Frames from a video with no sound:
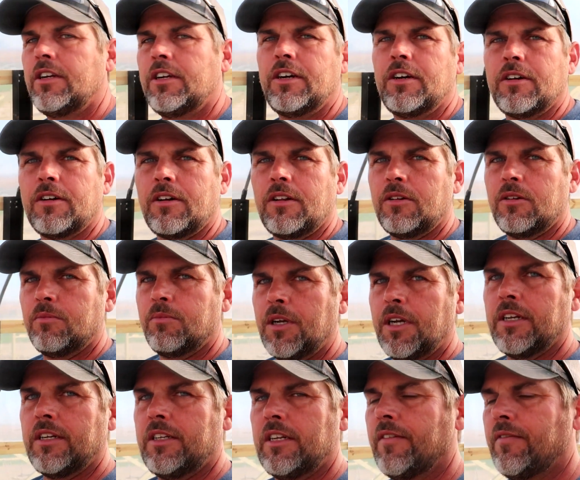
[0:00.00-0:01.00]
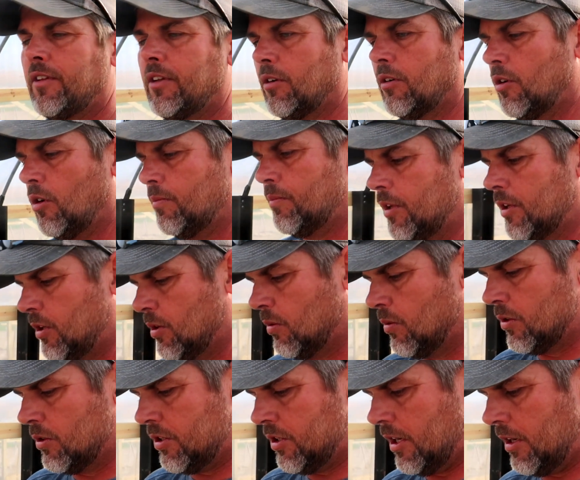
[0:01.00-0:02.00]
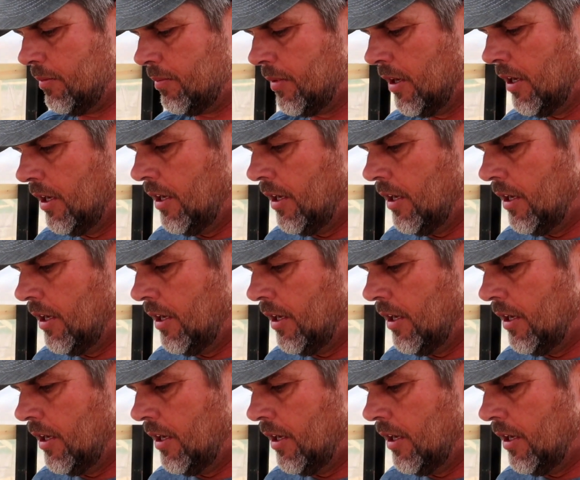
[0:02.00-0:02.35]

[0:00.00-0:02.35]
in a little bit. Definitely going to open the doors up,